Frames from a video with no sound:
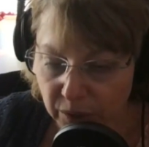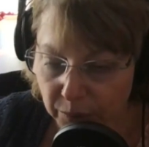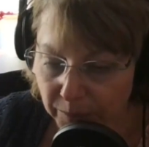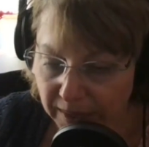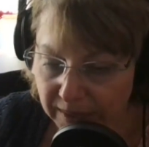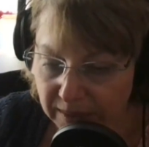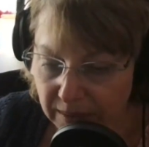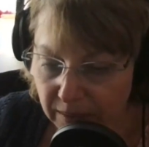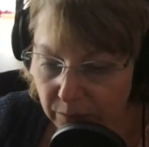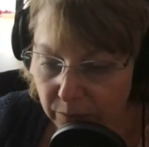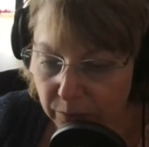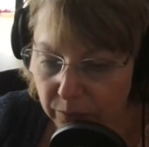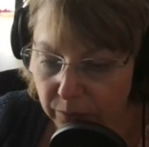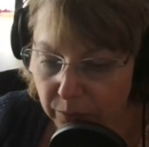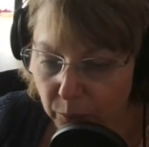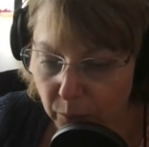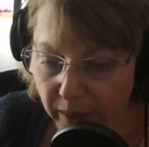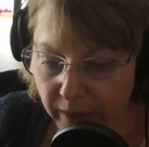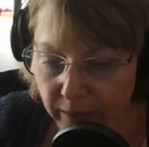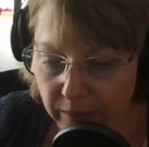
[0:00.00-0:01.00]
myself
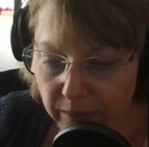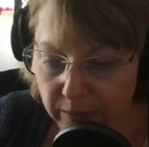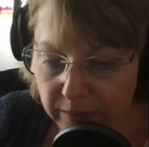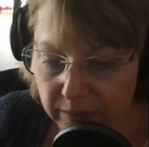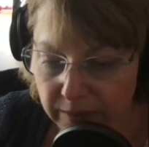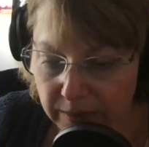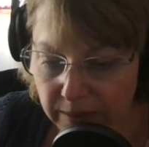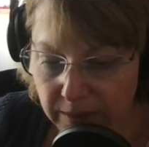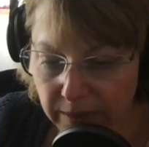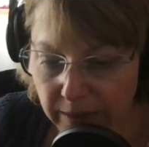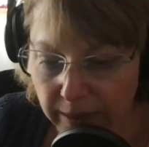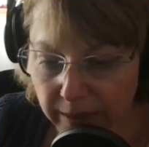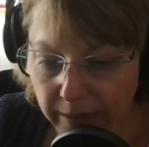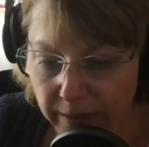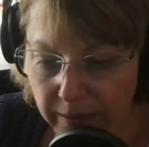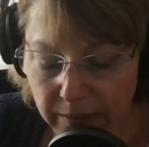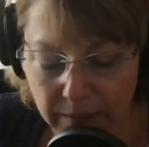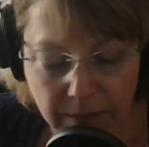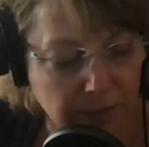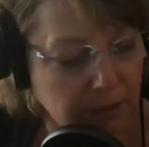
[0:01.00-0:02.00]
well today?
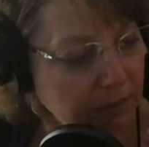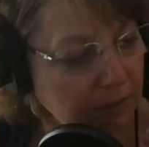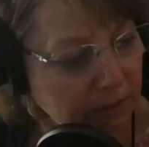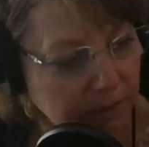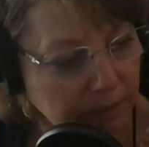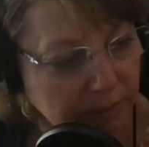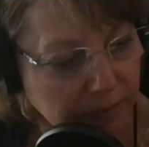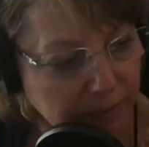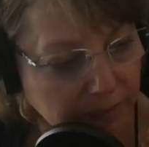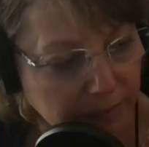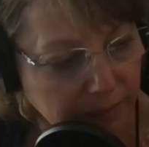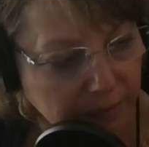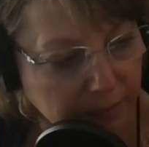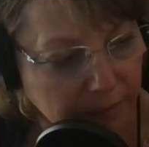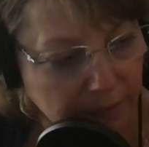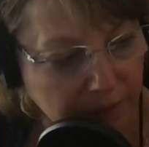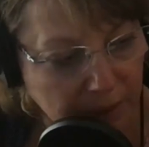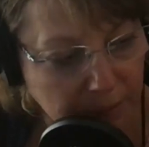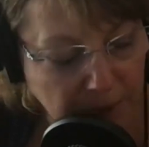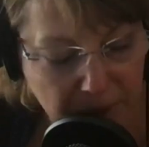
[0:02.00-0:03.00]

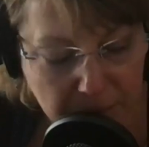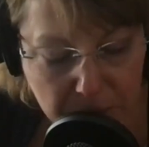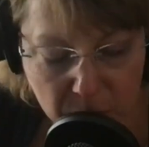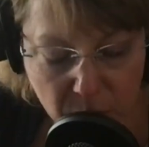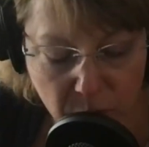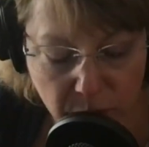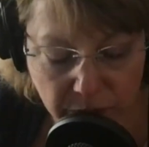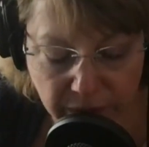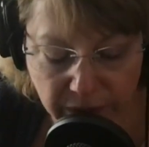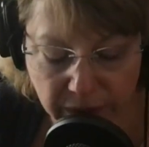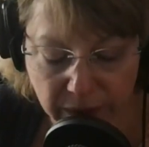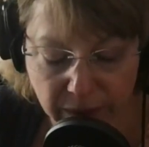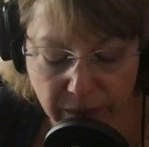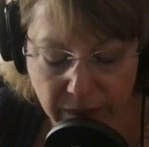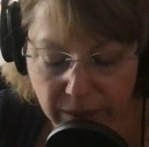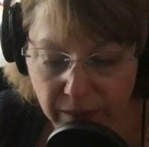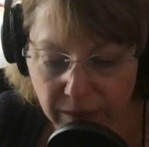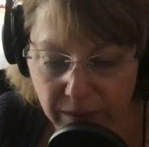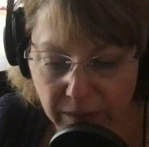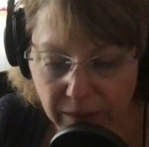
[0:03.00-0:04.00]
Am I moving
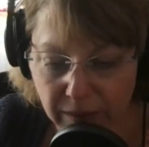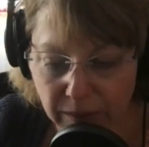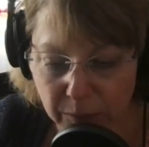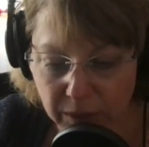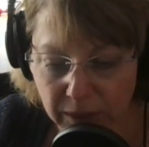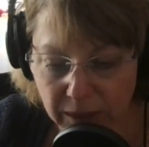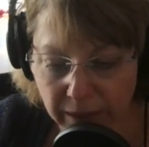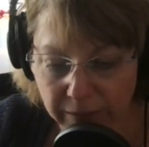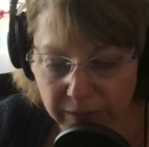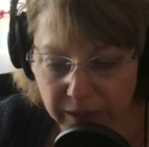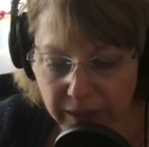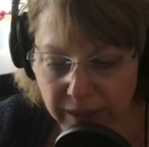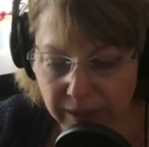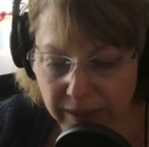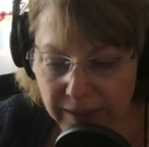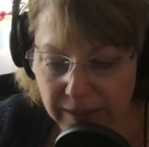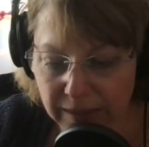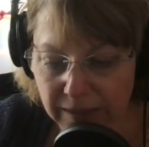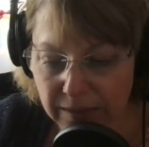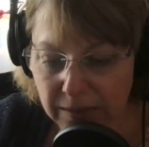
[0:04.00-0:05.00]
with loving
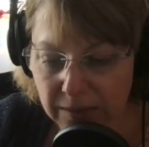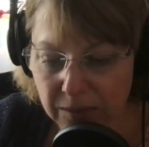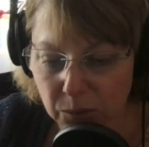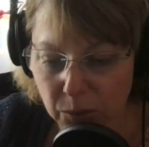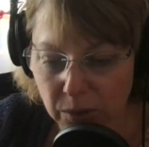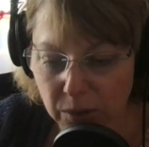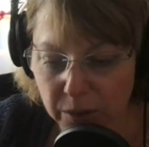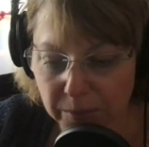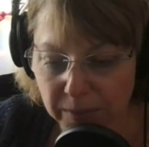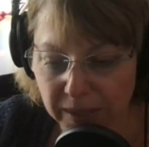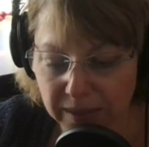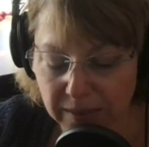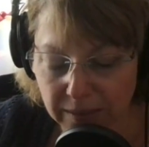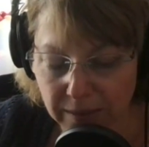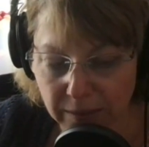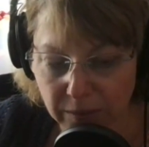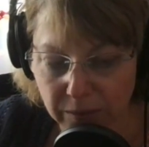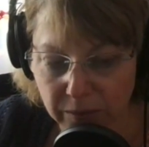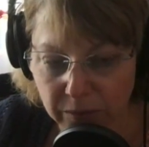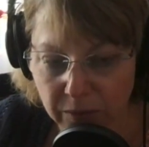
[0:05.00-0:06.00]
kindness towards
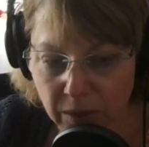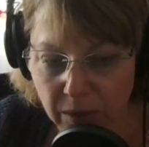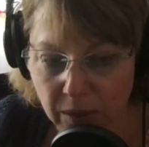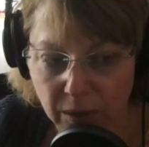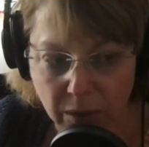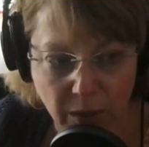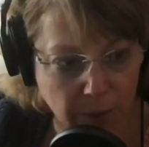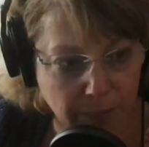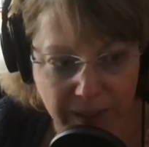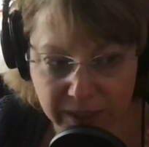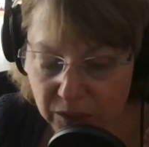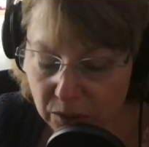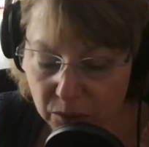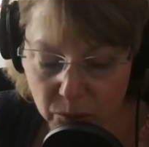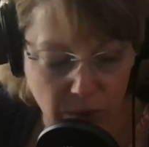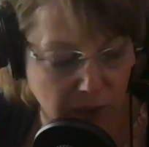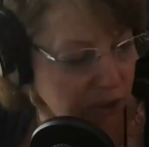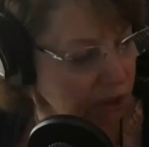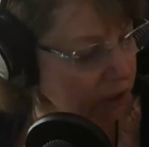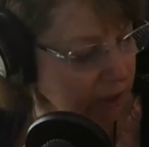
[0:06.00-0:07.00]
myself? Or am I just
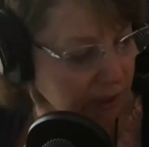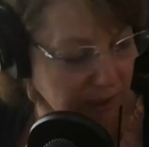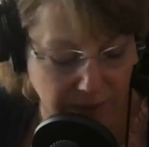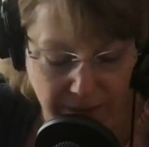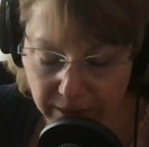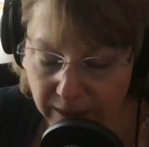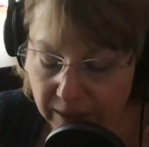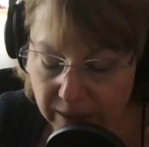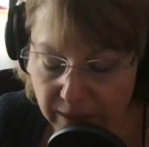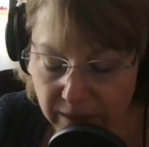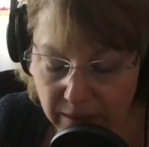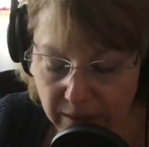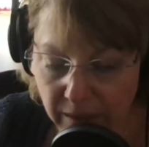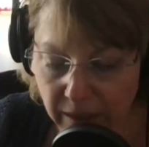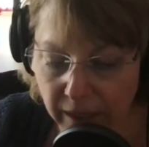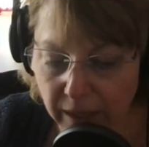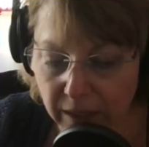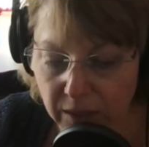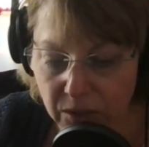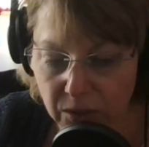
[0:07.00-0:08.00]
rushing and
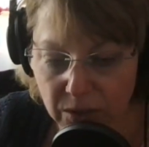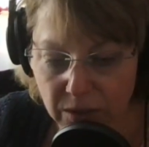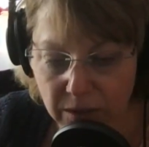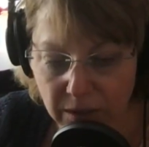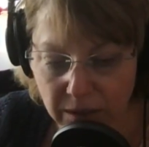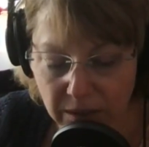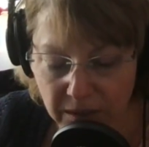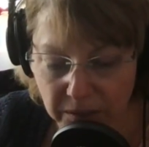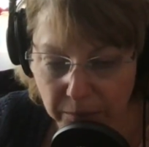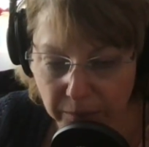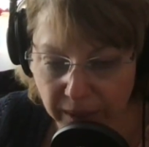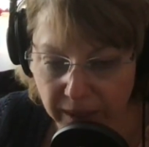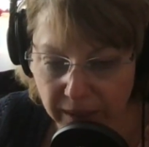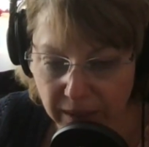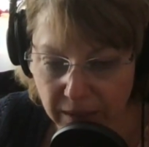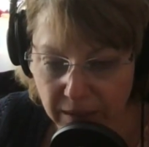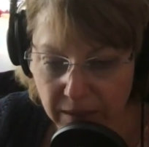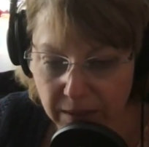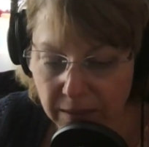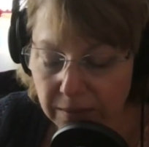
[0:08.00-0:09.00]
disengaged,
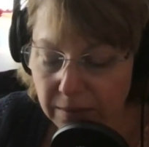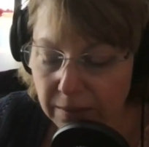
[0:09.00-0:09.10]
disembodied,